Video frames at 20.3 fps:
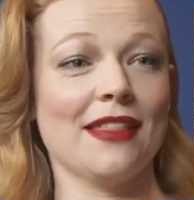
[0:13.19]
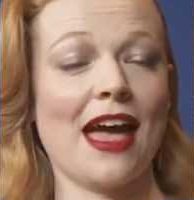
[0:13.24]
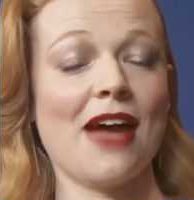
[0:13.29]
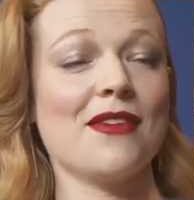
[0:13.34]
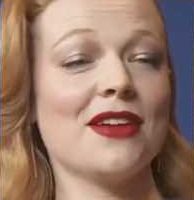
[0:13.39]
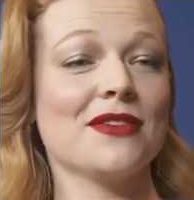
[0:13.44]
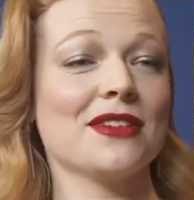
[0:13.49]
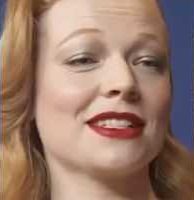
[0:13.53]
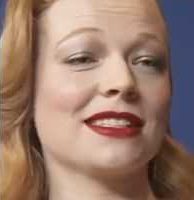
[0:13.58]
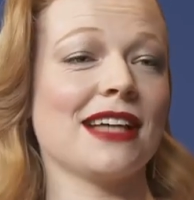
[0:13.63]
They
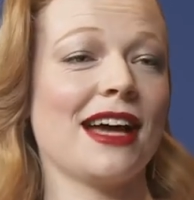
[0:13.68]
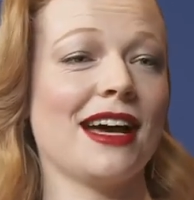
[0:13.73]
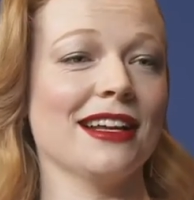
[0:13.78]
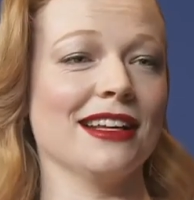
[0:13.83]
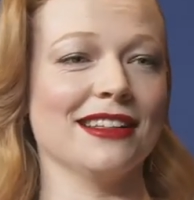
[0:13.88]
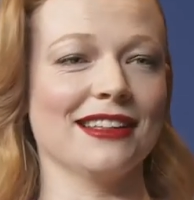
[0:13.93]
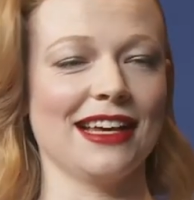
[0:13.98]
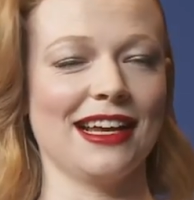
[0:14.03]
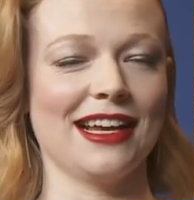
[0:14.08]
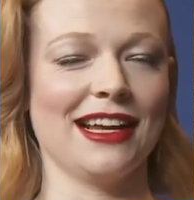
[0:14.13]
haven't even
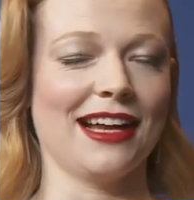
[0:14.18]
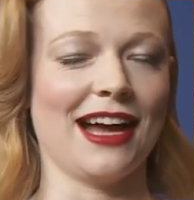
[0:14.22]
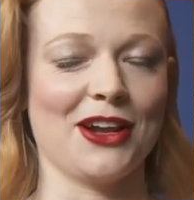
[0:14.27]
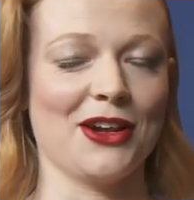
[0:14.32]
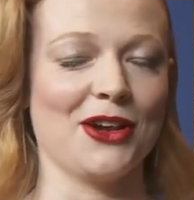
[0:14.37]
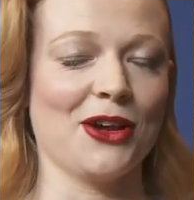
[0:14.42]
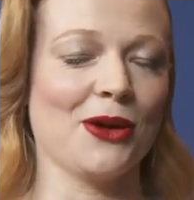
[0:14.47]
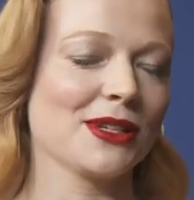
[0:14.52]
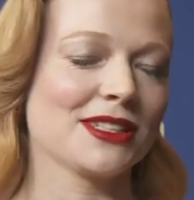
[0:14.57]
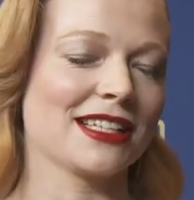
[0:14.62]
started. They I
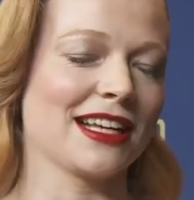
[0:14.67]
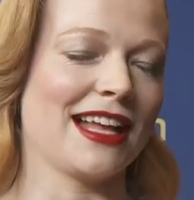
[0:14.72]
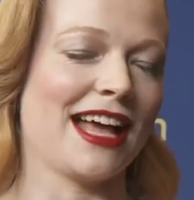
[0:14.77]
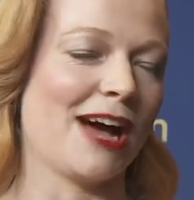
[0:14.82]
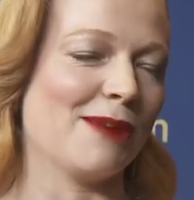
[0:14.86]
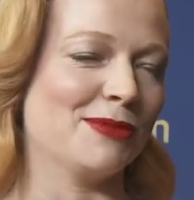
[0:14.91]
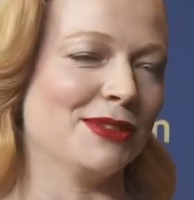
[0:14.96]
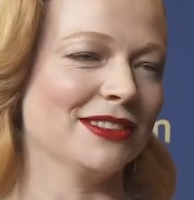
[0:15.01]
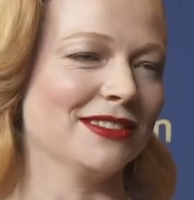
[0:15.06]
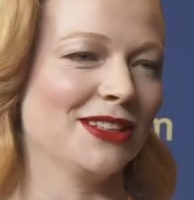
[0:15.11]
don't know what's going to
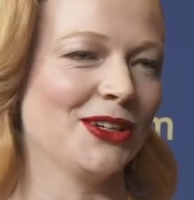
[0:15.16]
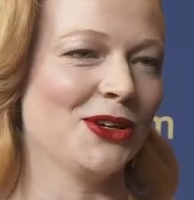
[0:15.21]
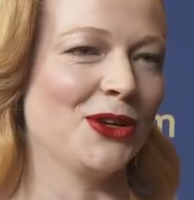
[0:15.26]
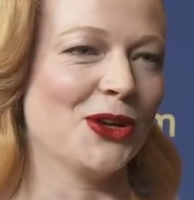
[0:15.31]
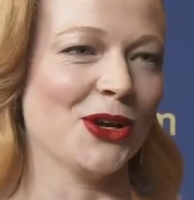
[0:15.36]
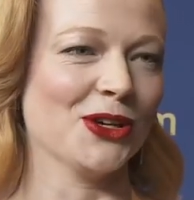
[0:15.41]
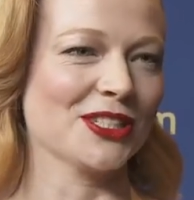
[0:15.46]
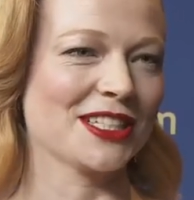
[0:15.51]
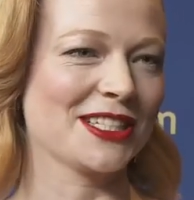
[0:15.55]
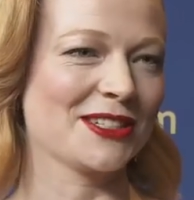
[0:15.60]
happen. Who
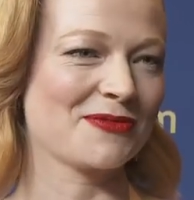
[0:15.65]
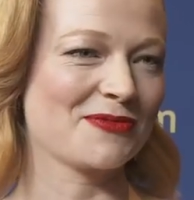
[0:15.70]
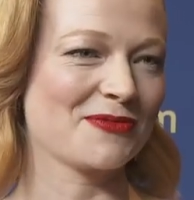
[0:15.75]
knows?